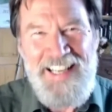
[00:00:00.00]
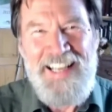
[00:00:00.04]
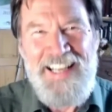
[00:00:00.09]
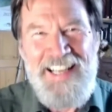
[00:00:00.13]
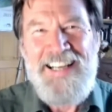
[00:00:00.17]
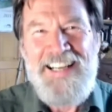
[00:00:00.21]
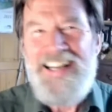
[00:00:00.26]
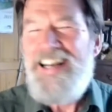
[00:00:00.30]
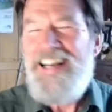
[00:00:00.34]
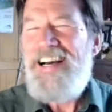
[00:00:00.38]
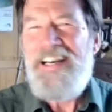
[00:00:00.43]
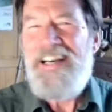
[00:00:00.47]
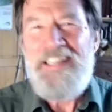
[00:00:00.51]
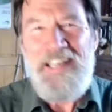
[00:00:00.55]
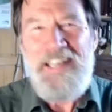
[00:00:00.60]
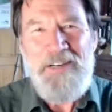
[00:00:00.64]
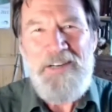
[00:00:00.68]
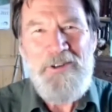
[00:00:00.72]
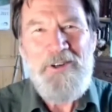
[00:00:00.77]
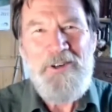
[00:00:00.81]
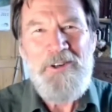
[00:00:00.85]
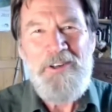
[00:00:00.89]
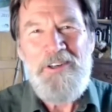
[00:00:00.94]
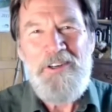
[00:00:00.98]
are now
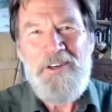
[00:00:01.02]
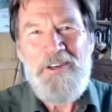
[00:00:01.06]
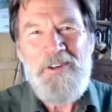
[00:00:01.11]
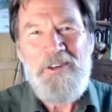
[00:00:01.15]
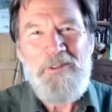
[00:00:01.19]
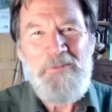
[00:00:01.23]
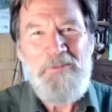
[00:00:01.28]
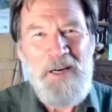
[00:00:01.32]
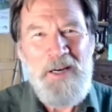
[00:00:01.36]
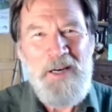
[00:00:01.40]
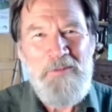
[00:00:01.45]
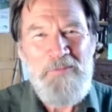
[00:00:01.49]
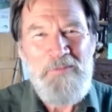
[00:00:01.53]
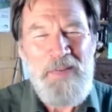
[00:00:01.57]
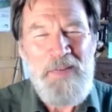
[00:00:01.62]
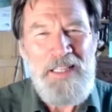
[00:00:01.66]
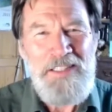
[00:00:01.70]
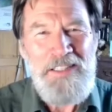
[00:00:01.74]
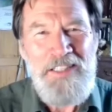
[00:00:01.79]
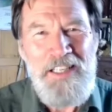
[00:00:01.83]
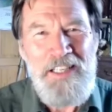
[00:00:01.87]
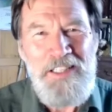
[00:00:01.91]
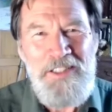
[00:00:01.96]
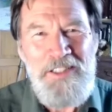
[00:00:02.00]
all oil palm
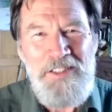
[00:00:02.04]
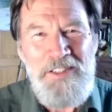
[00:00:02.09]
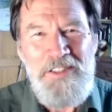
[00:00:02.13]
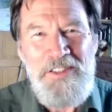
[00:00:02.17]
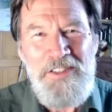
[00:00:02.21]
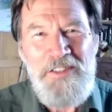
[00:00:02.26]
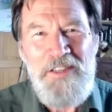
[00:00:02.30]
plantations,